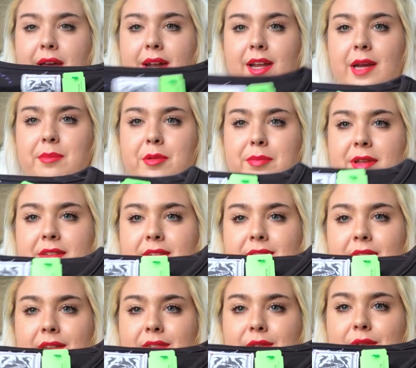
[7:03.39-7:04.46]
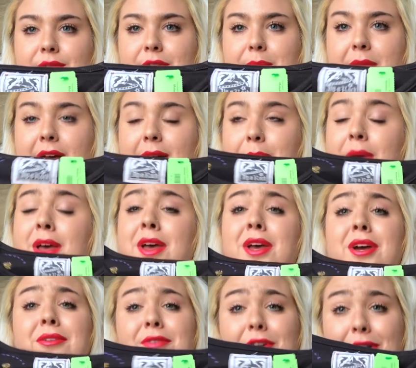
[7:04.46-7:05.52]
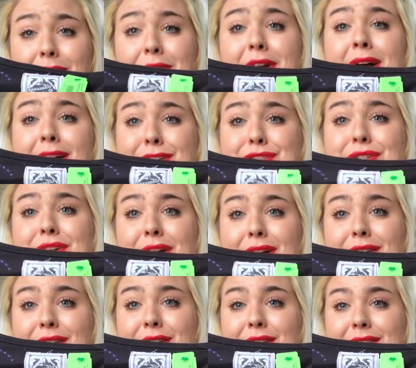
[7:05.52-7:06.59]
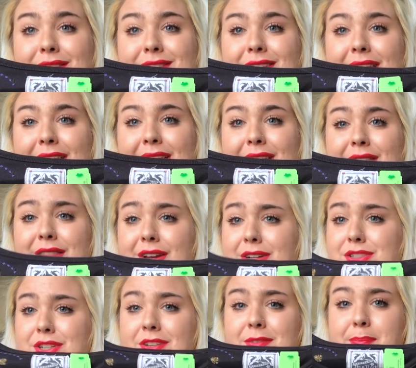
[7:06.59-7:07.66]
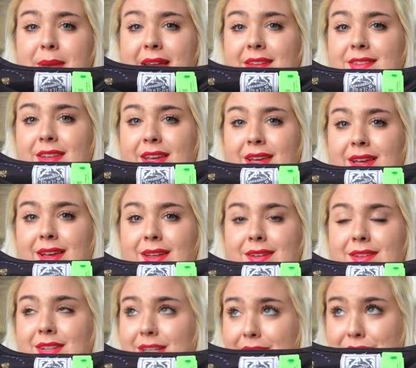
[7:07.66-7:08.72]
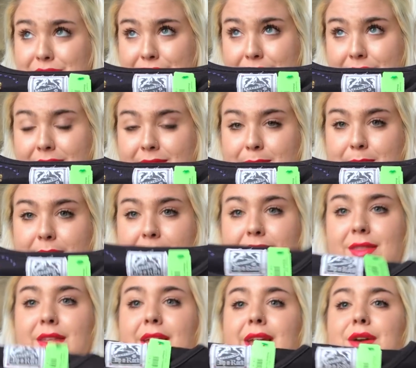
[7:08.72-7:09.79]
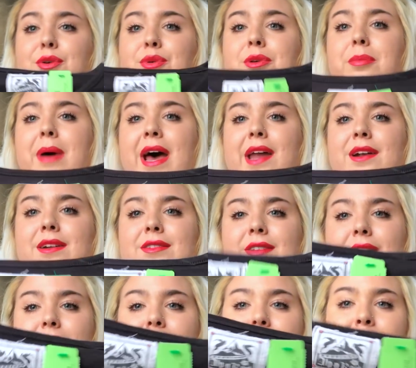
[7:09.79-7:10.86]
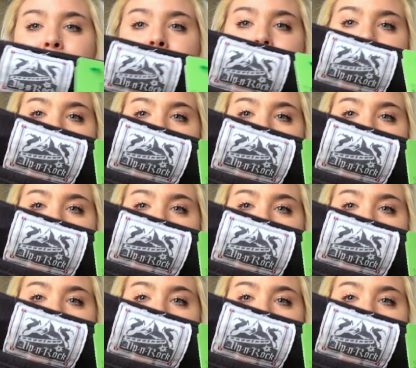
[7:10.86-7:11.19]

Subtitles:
had a couple pieces I sold from them for over $100, and they're just basic t-shirts with like cool patterns on them,